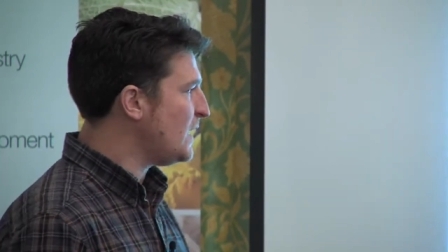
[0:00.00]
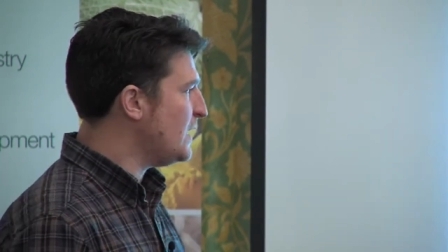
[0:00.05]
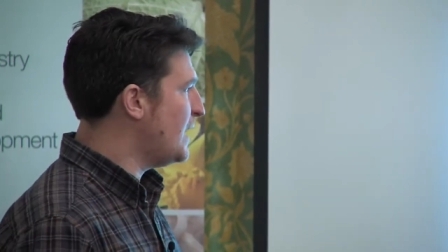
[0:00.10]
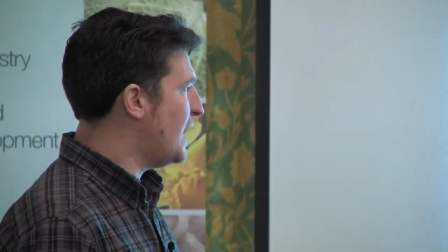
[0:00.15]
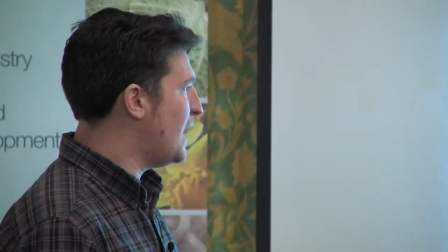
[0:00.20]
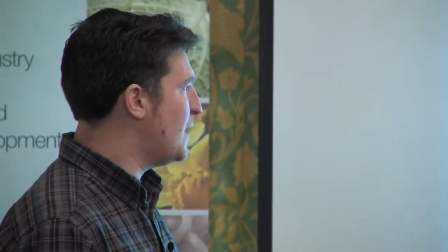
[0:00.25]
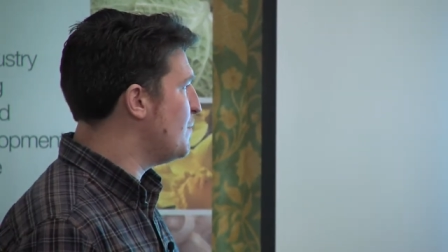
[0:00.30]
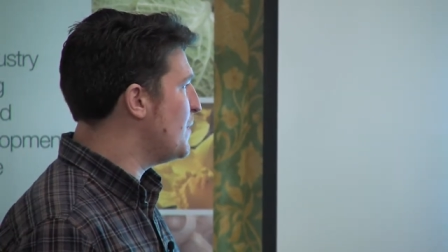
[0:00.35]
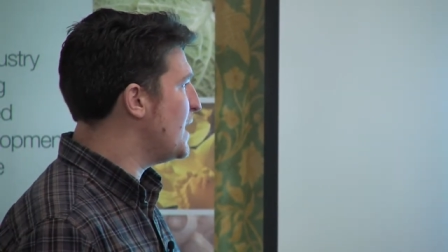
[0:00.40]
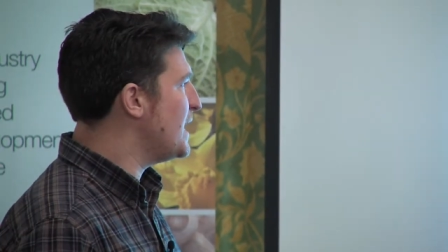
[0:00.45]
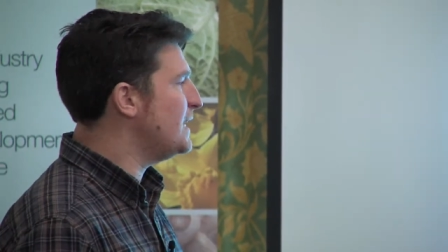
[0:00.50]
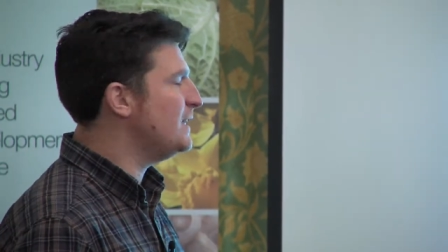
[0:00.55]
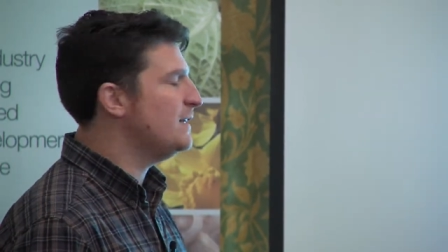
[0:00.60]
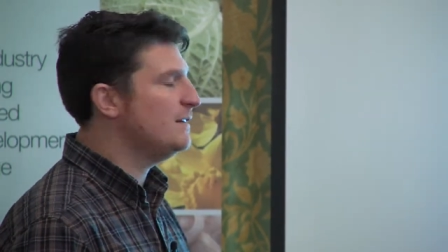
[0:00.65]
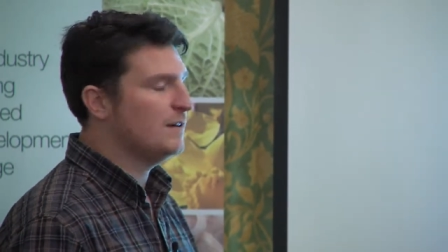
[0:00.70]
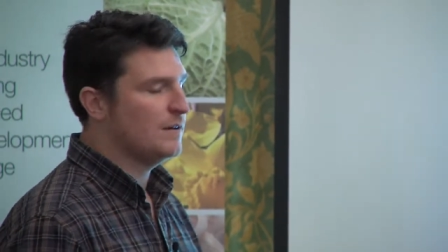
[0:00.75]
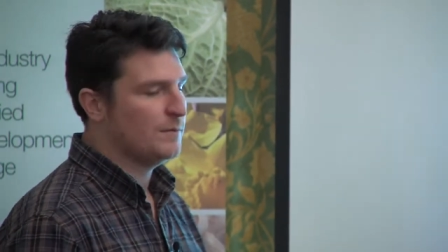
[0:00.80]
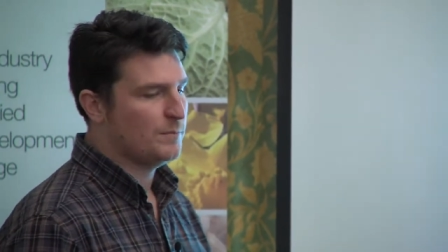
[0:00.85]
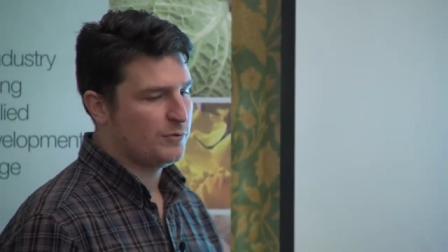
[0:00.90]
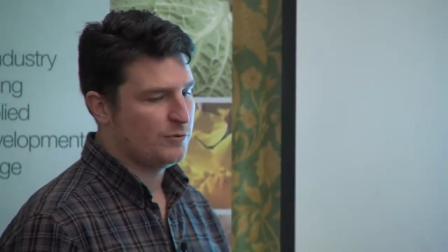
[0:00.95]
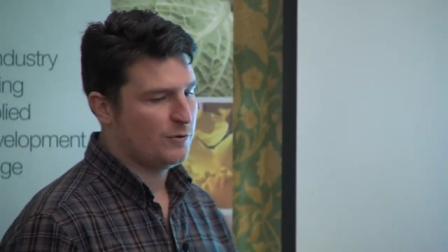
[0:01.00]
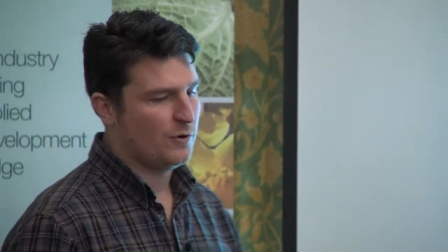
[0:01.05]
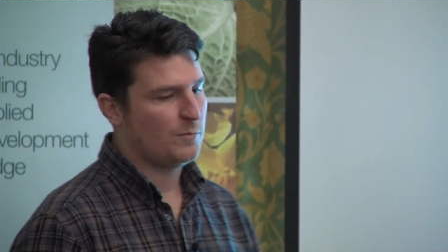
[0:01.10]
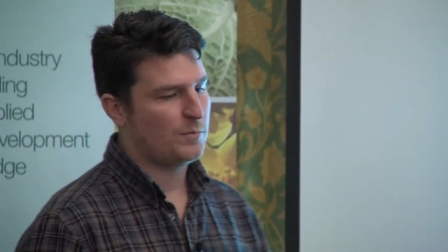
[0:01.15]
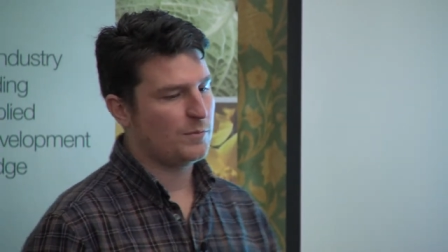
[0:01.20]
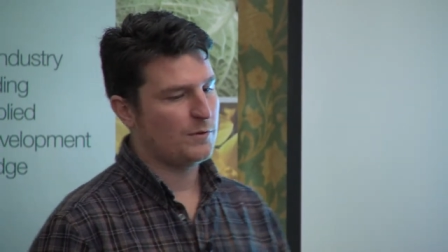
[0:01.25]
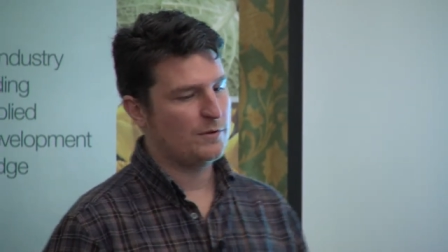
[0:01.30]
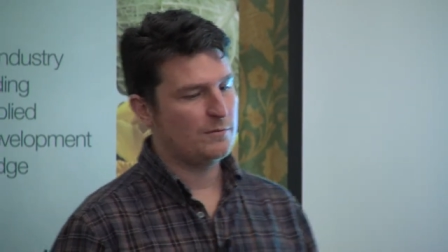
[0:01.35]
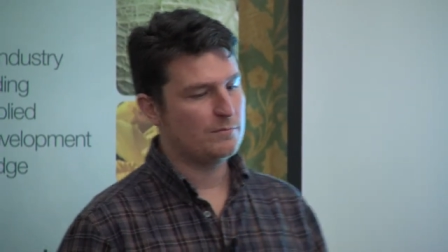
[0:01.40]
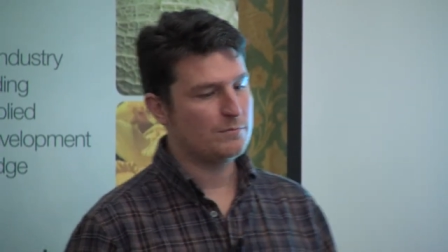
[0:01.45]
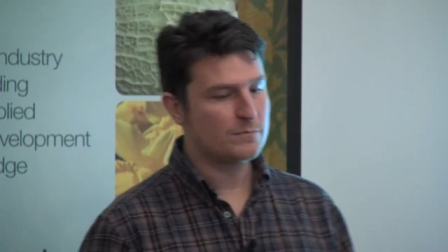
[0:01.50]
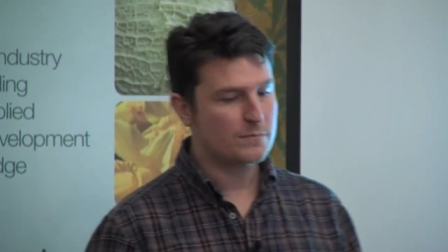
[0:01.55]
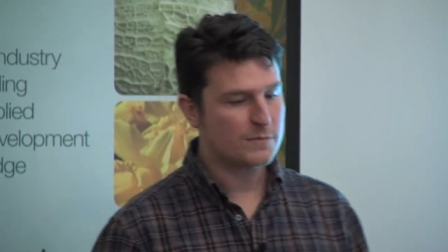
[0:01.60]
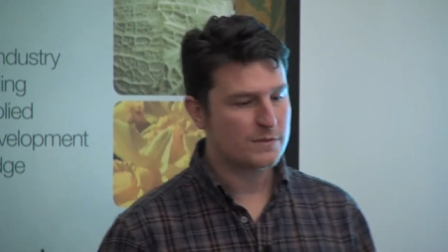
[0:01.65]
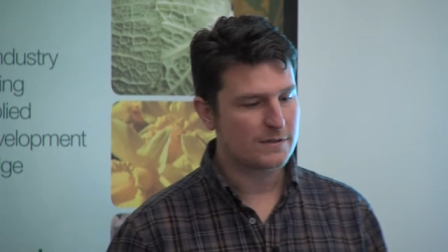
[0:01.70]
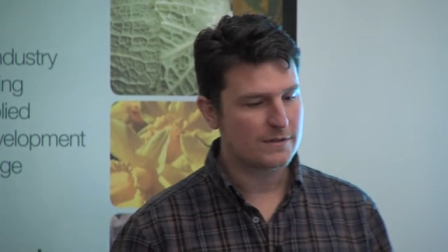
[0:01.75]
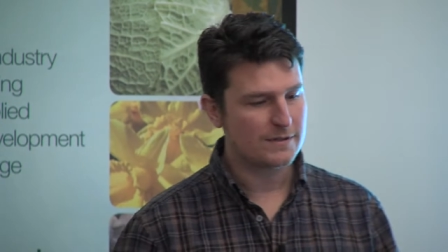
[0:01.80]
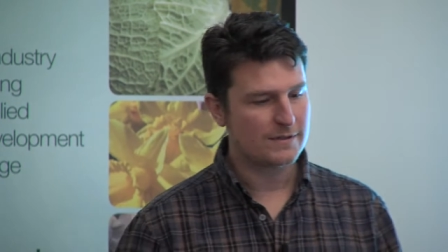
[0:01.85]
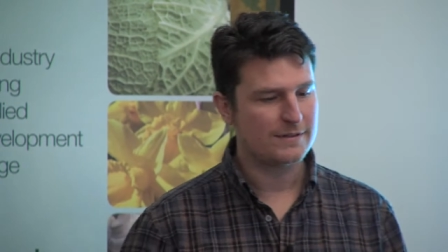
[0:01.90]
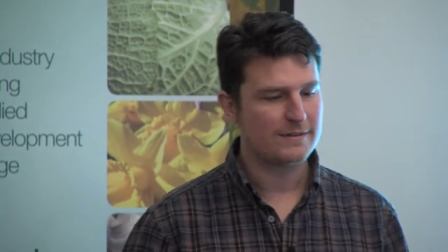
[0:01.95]
Our main
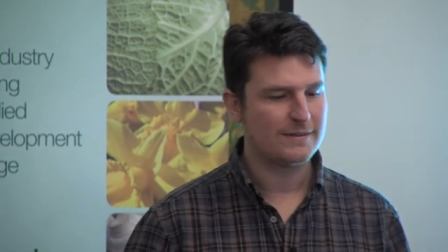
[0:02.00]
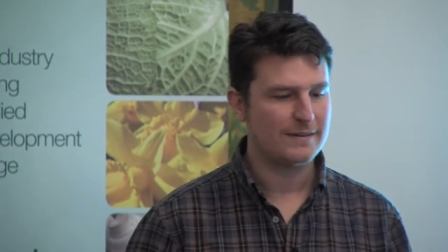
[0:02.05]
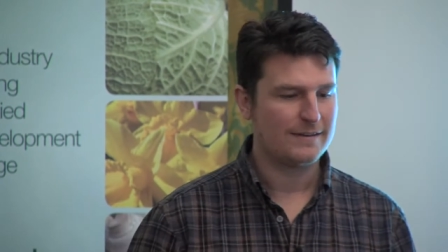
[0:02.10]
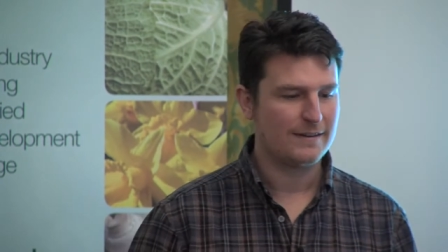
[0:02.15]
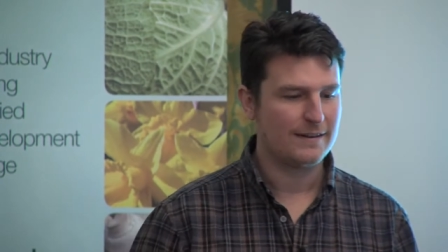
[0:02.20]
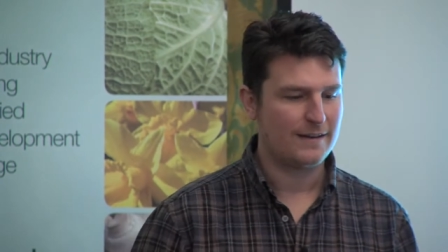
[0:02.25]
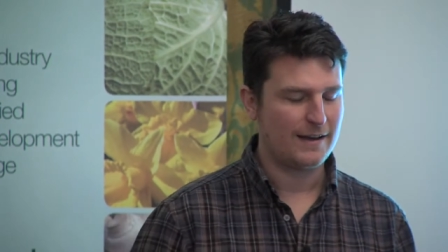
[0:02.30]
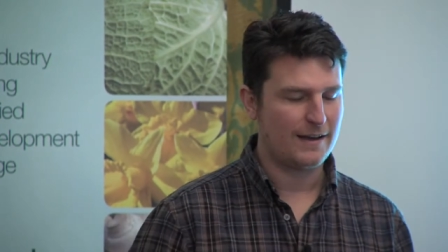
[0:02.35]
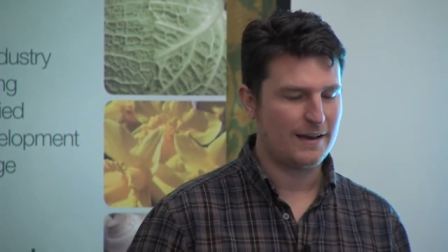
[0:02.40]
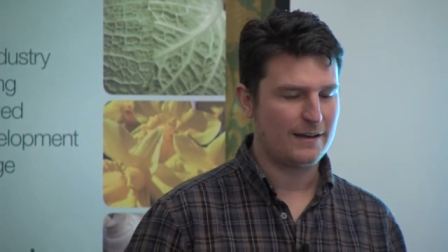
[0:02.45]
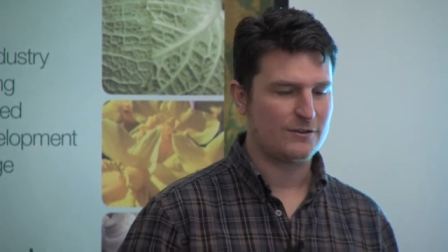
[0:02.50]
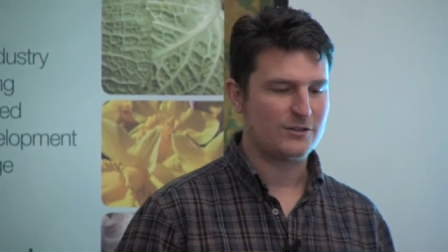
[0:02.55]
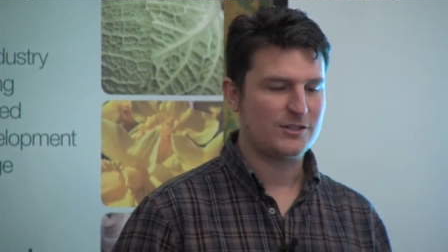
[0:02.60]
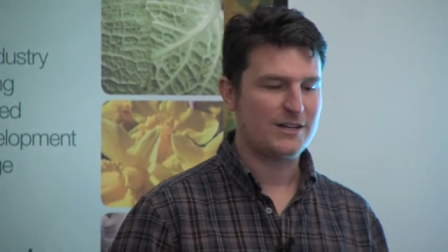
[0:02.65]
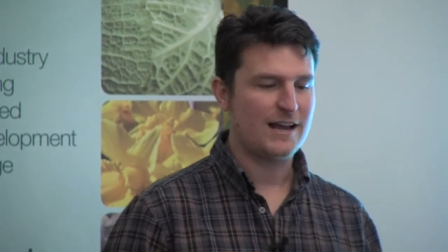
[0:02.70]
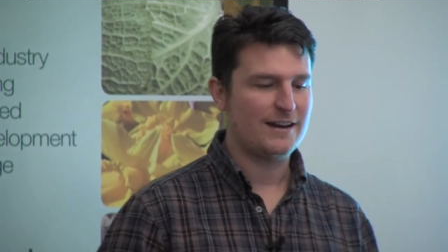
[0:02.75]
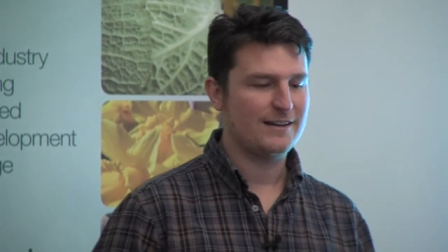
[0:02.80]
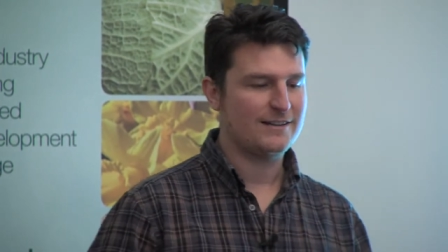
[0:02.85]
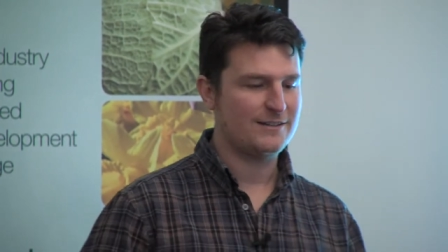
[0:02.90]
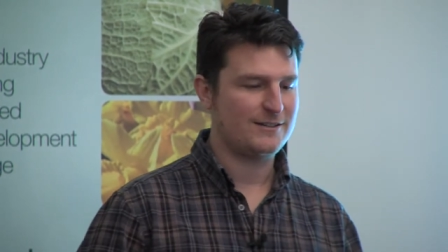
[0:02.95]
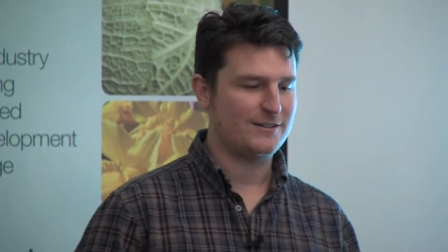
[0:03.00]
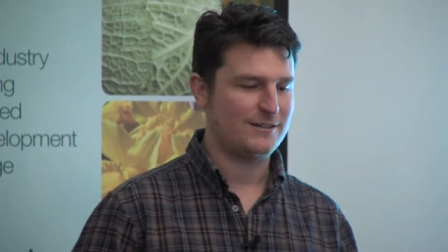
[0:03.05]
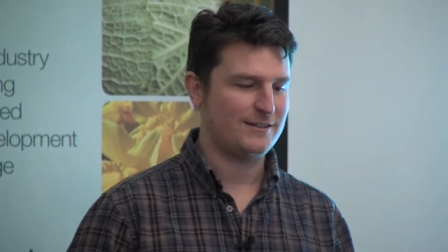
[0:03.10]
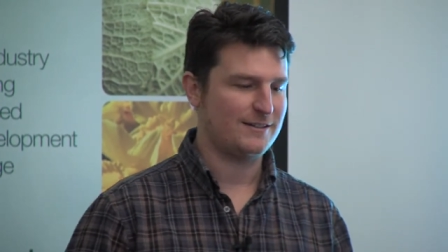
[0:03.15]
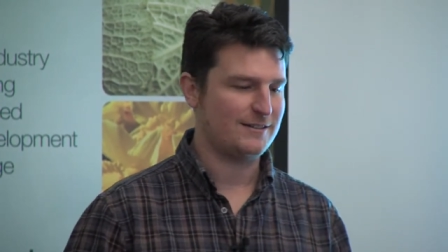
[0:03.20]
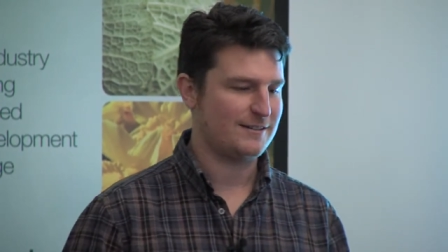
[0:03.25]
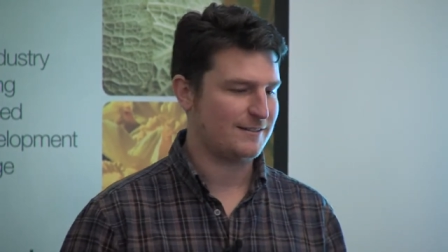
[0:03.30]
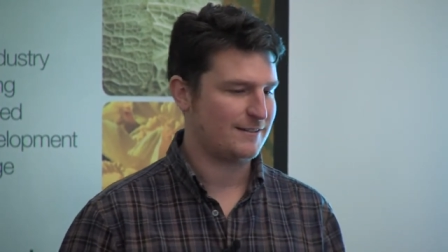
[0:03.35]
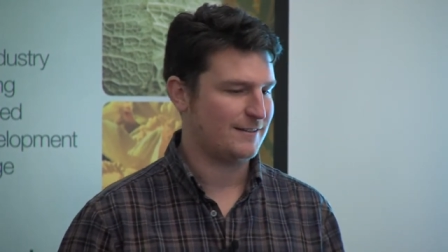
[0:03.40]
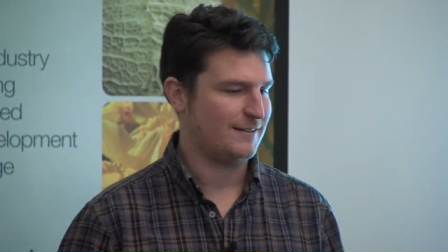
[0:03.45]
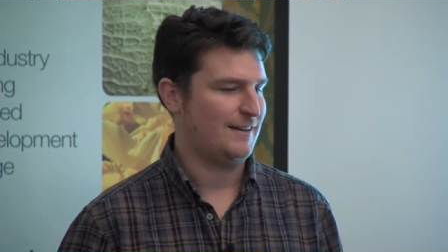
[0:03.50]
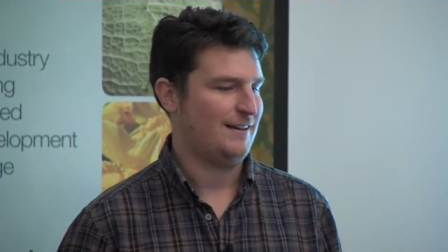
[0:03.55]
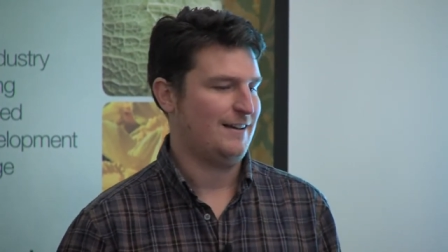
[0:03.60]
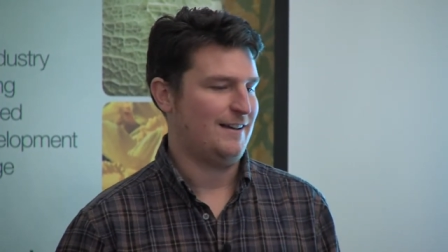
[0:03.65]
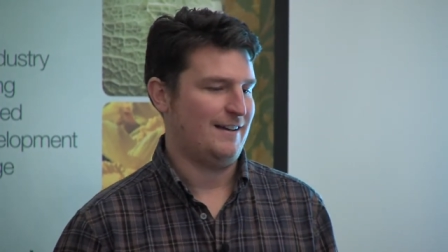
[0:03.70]
problems, challenges,